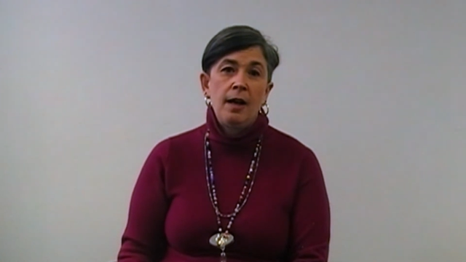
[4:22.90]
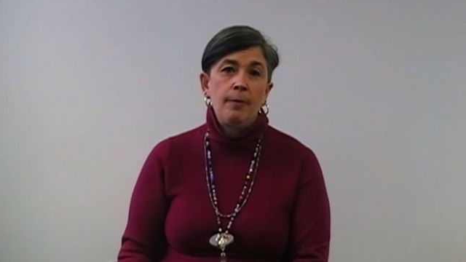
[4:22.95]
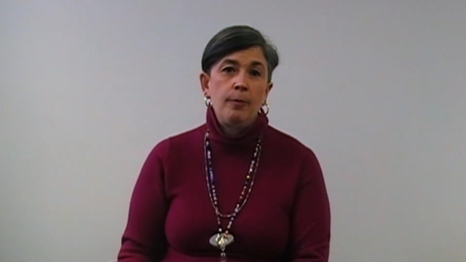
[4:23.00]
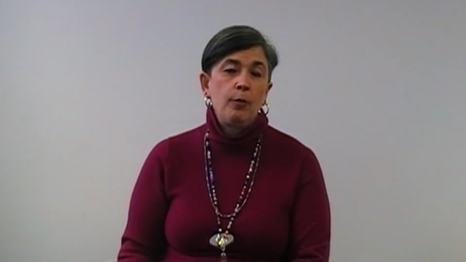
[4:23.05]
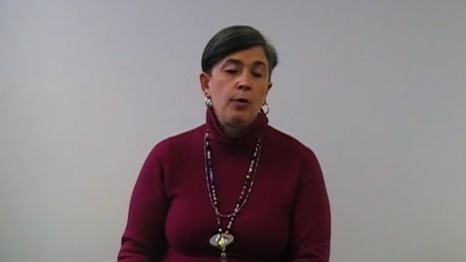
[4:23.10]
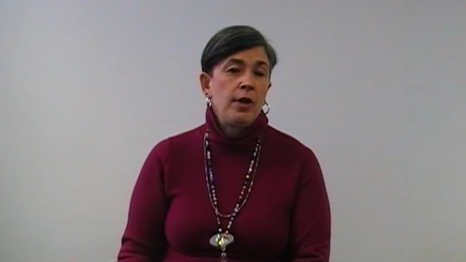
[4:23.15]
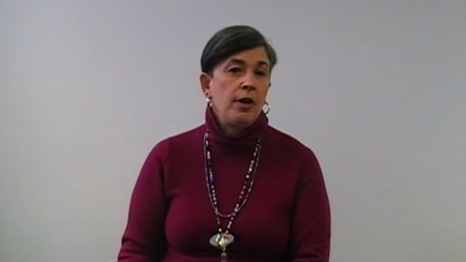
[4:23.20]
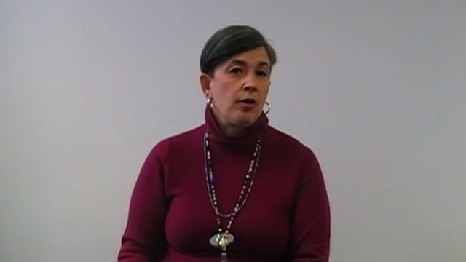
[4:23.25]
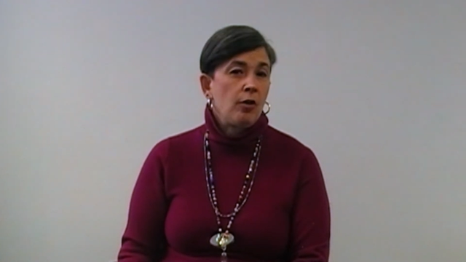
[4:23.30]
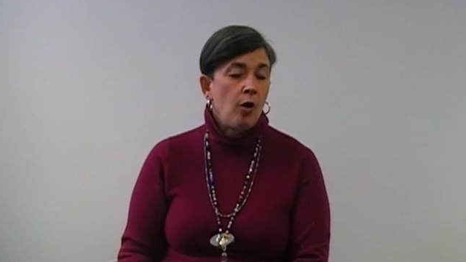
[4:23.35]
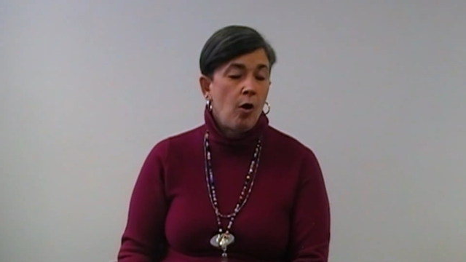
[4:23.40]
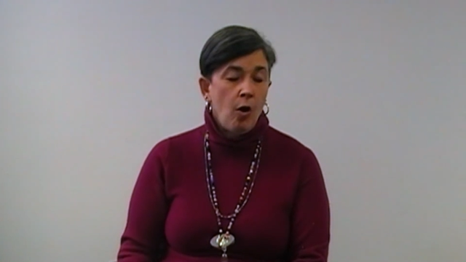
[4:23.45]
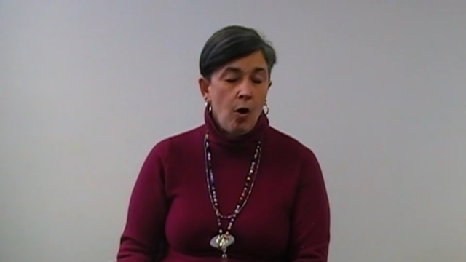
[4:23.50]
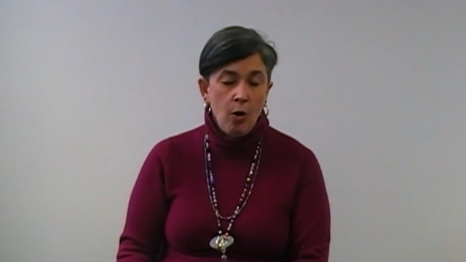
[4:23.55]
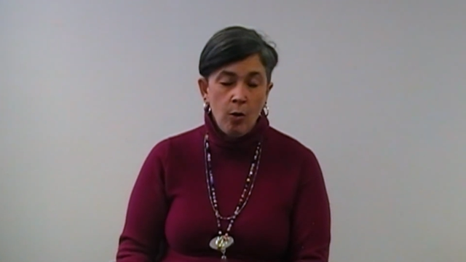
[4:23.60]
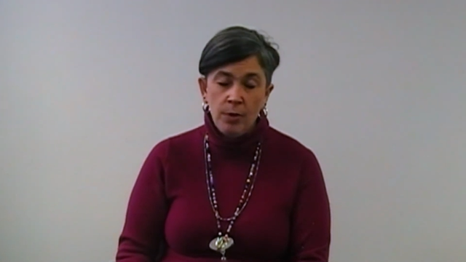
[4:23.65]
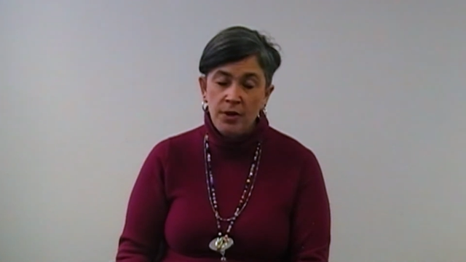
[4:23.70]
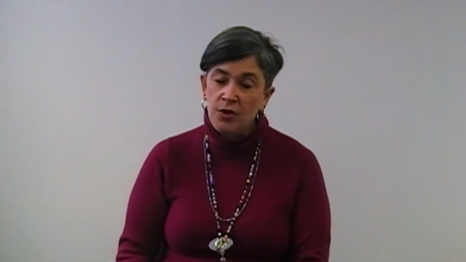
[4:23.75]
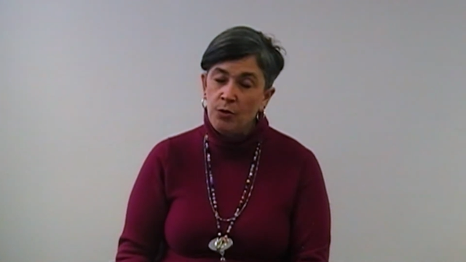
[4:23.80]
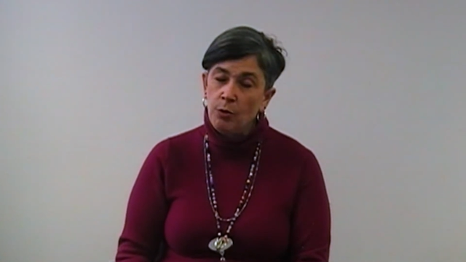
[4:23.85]
We're
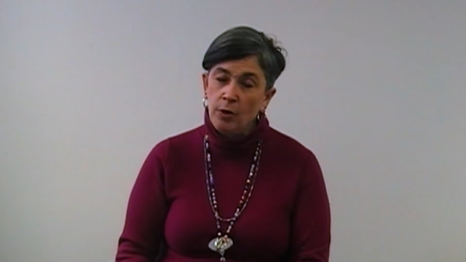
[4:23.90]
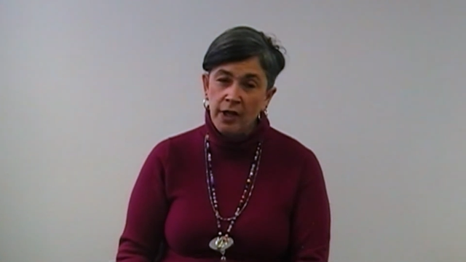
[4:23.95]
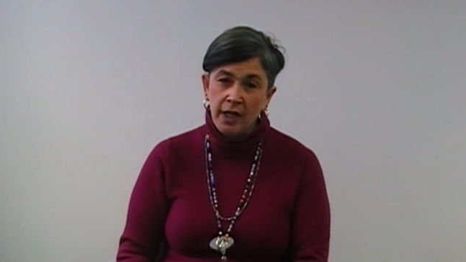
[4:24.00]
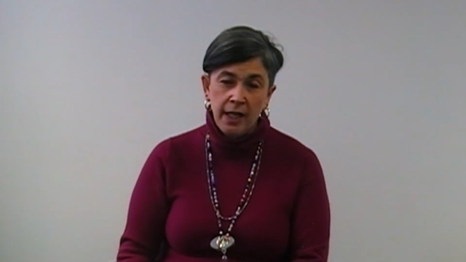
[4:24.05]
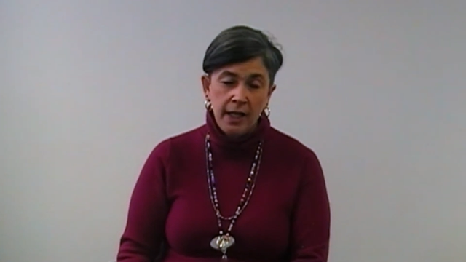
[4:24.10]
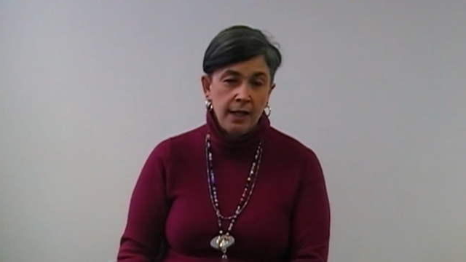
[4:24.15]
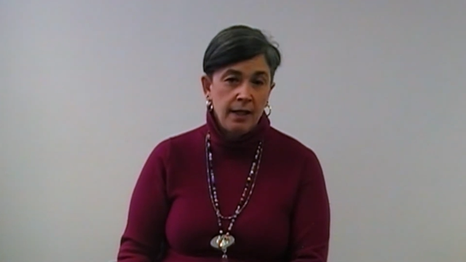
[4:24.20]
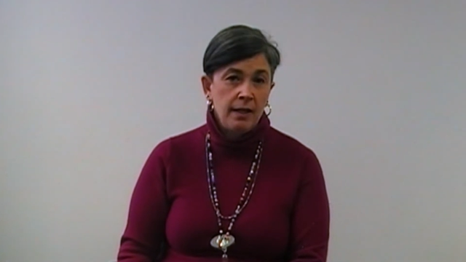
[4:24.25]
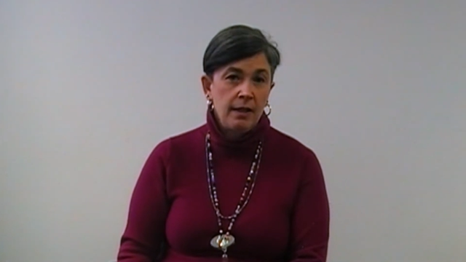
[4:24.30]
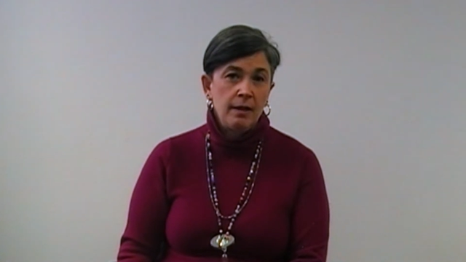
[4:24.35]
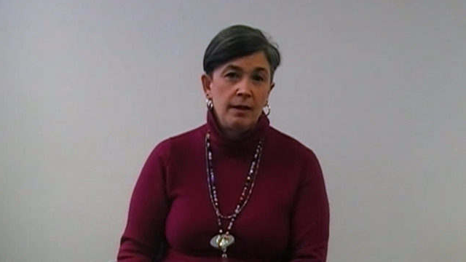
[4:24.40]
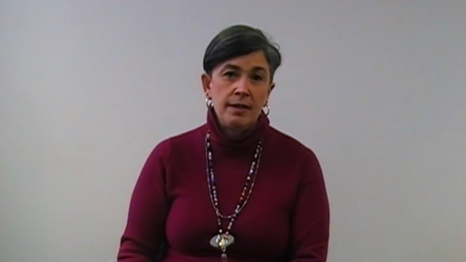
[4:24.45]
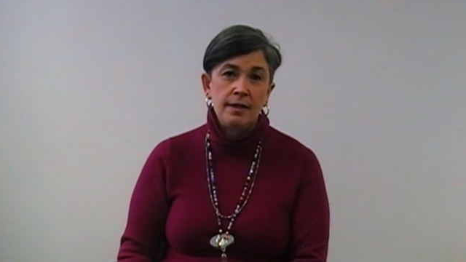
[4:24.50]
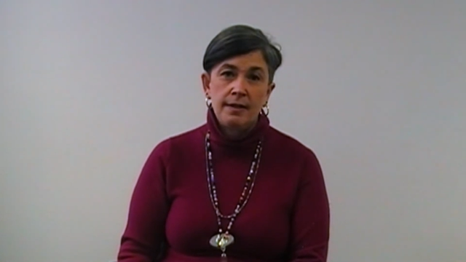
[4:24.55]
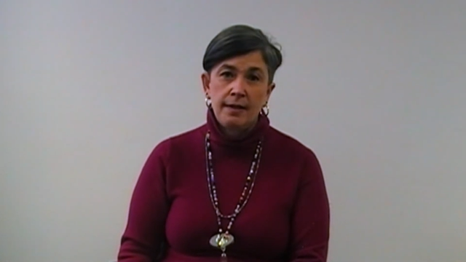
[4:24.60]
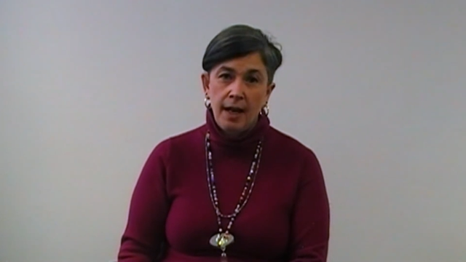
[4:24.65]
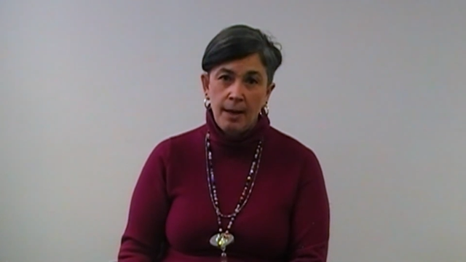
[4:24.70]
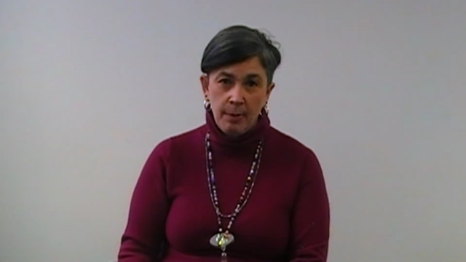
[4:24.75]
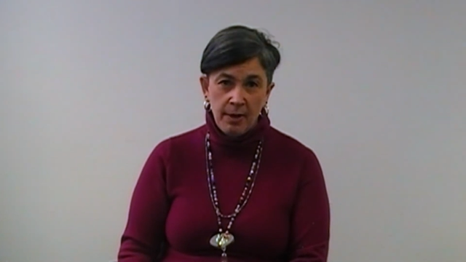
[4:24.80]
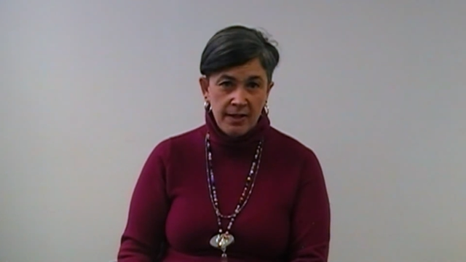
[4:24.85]
always working
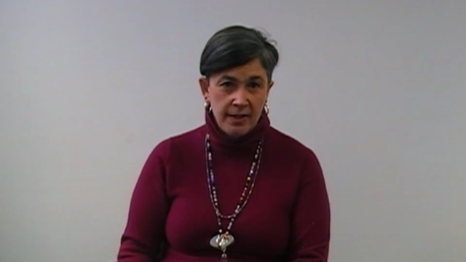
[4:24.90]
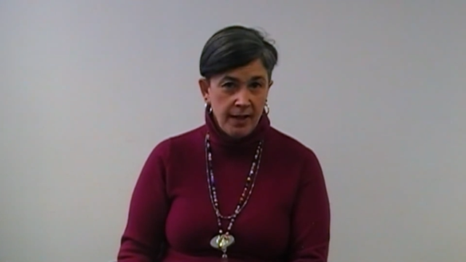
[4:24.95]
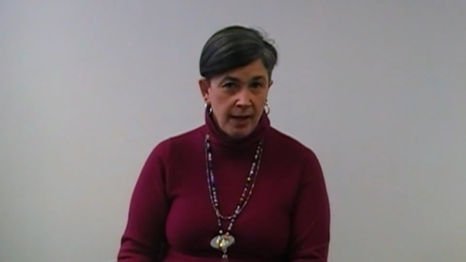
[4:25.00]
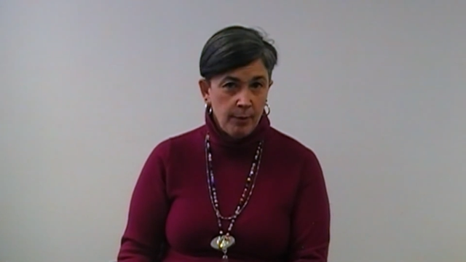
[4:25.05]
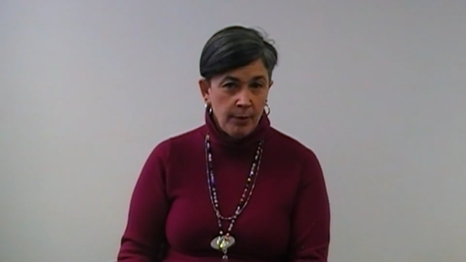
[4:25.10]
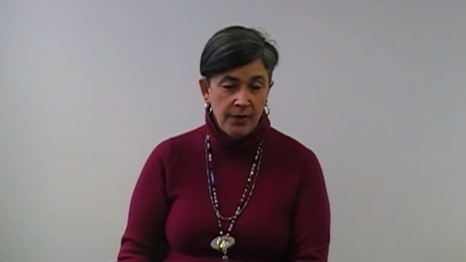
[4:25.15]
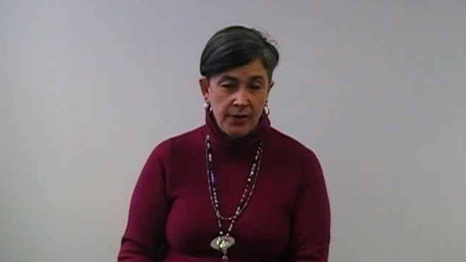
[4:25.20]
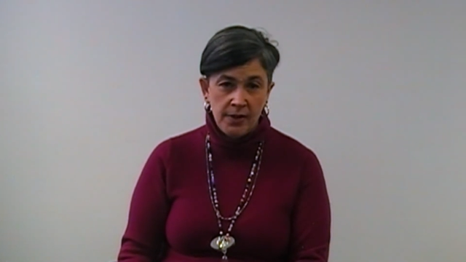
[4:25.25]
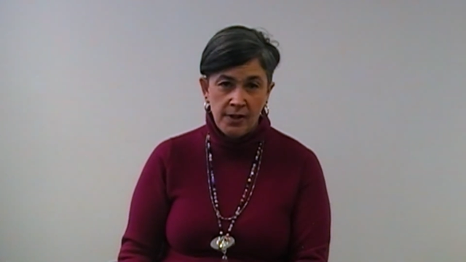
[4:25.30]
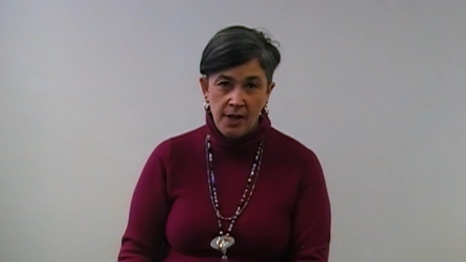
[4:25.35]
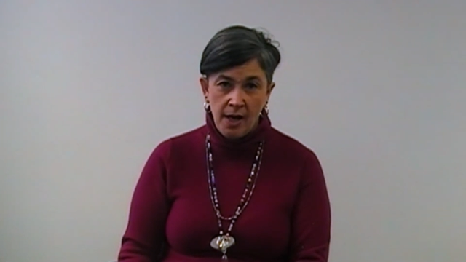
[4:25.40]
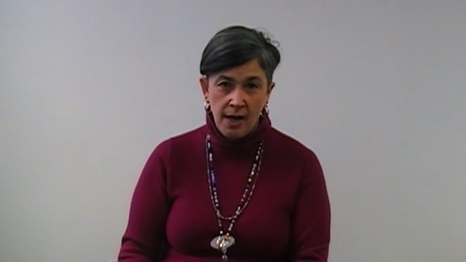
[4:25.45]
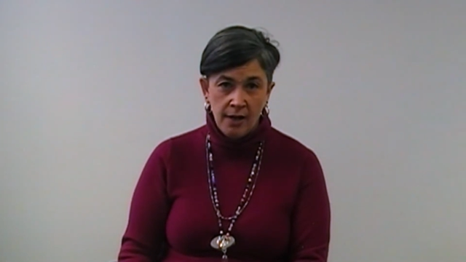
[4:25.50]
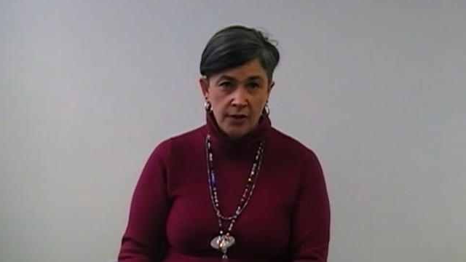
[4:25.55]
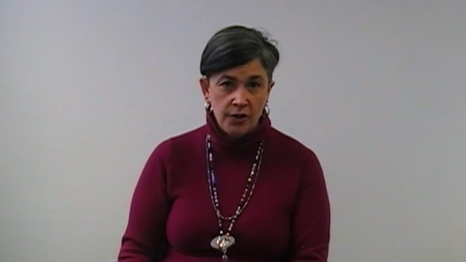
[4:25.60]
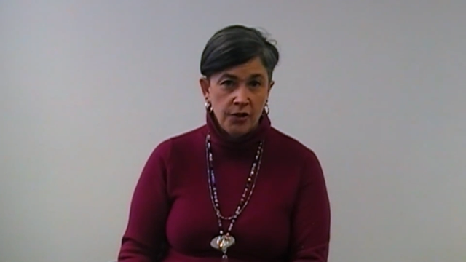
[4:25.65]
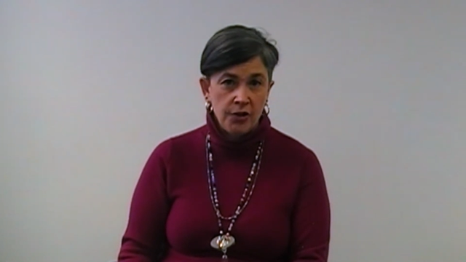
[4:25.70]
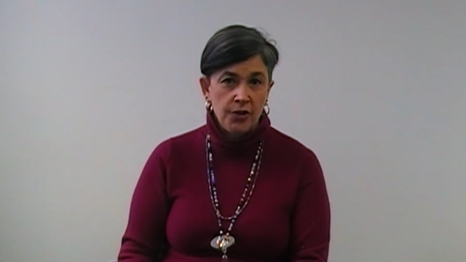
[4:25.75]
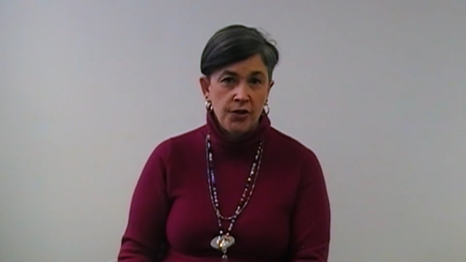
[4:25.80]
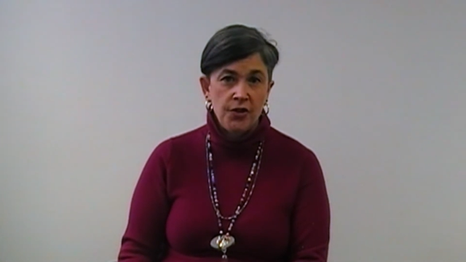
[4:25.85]
side by side with the
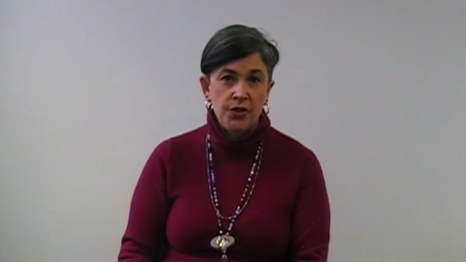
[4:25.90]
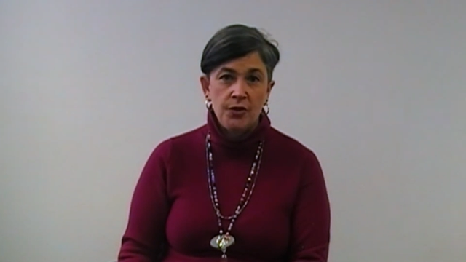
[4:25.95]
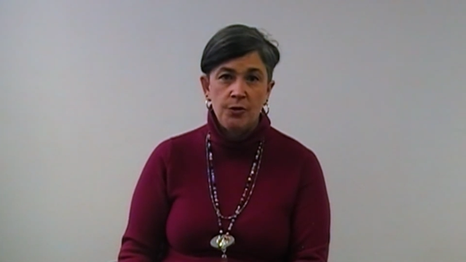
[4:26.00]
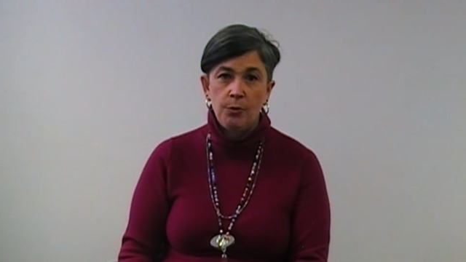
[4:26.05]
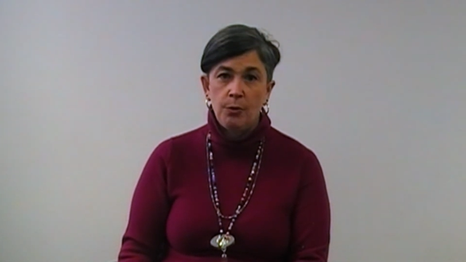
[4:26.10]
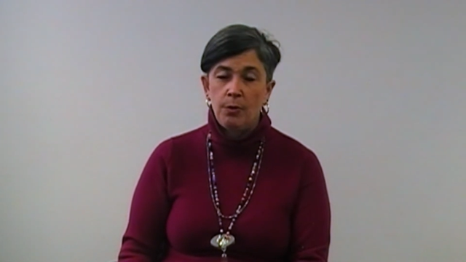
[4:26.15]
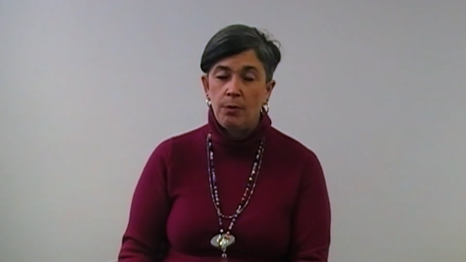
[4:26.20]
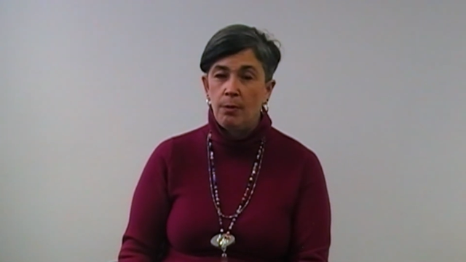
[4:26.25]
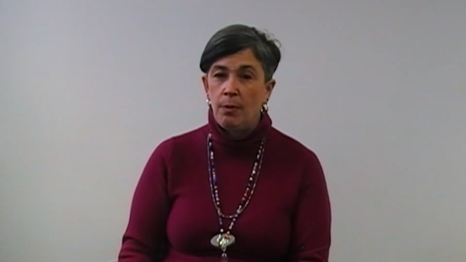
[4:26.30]
doctors.